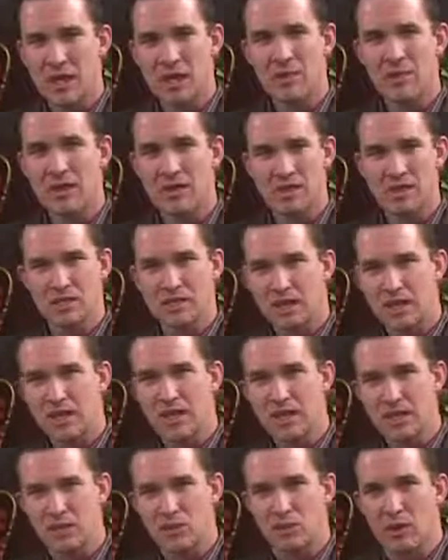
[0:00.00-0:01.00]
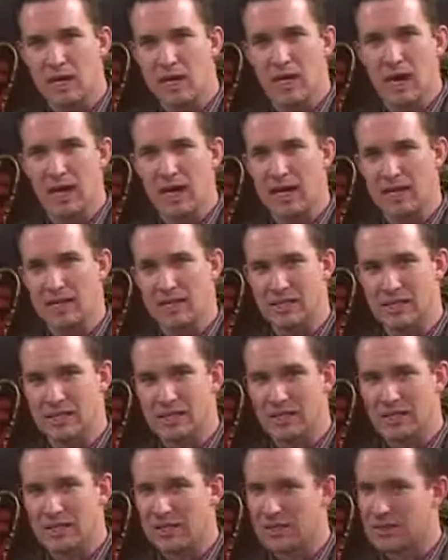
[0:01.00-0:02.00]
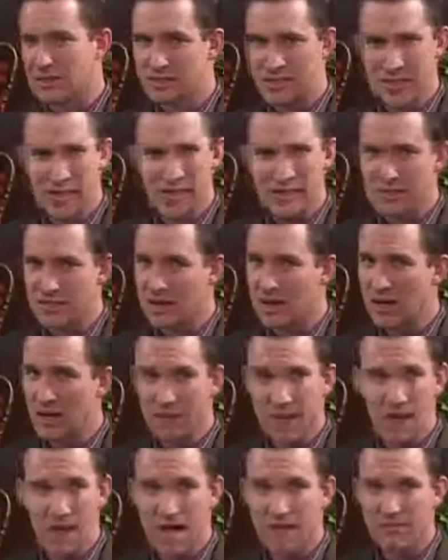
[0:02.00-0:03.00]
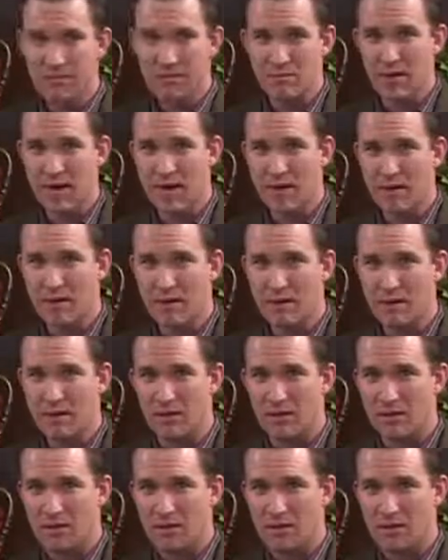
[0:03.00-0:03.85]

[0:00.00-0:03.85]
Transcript: about sin, let's realize sin's not a laughing matter.